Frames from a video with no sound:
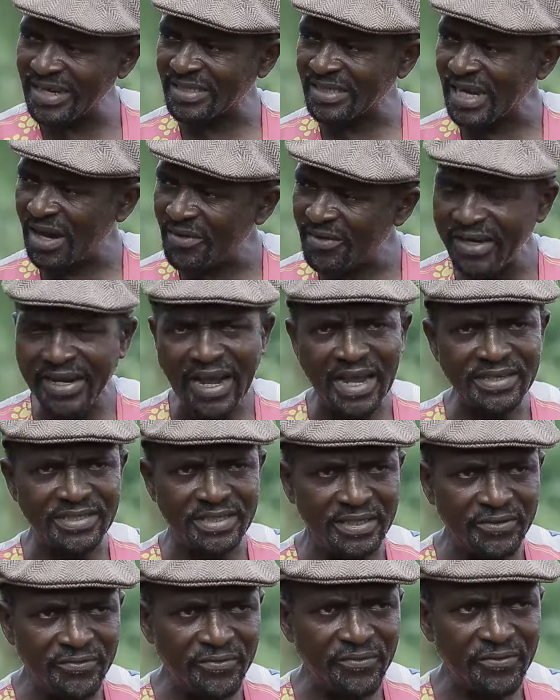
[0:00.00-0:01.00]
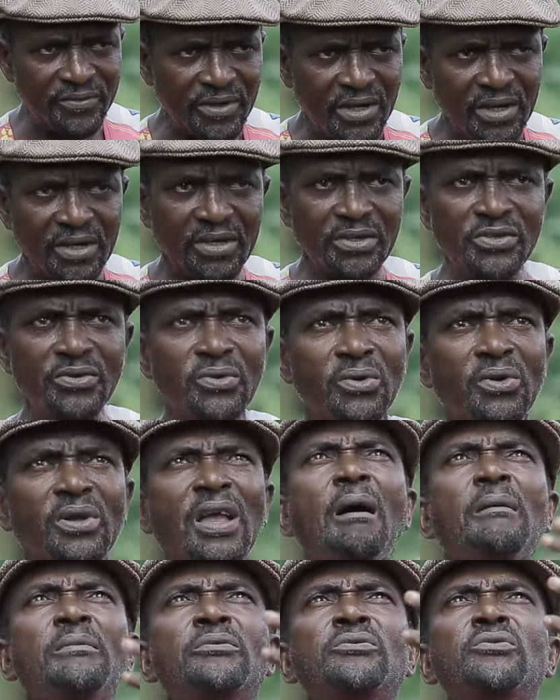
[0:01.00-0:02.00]
are sounding as if
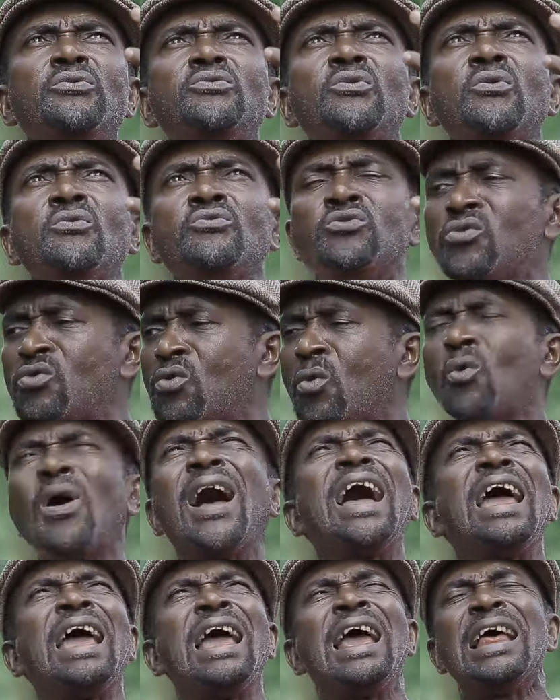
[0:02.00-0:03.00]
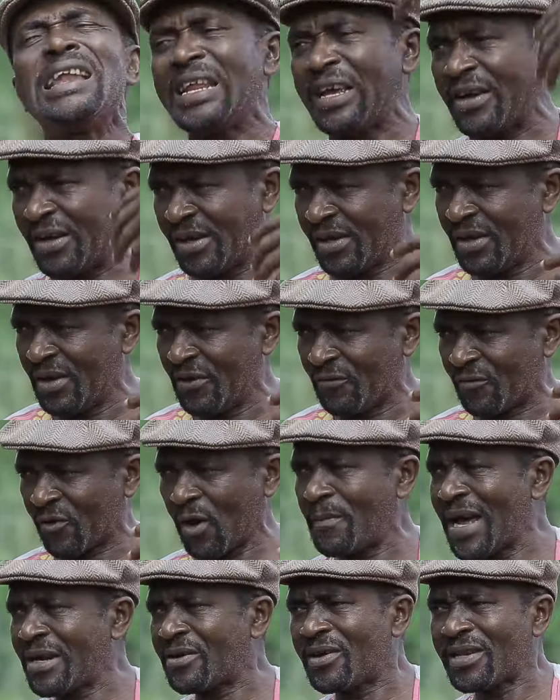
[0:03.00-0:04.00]
you are hailing
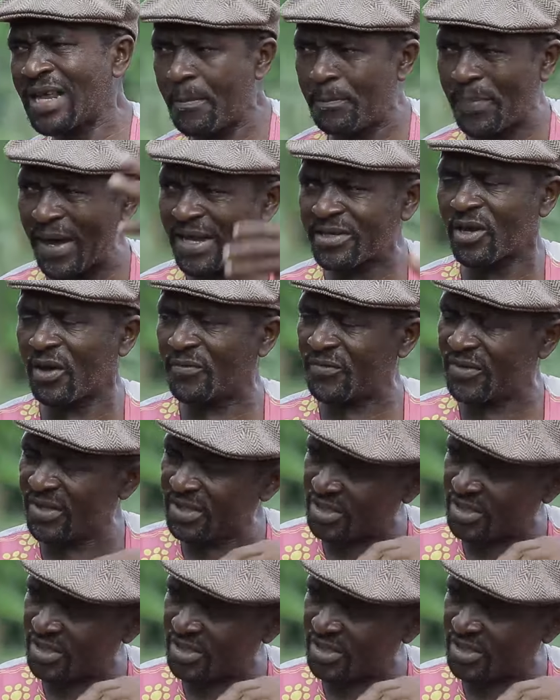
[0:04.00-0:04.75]
from another part of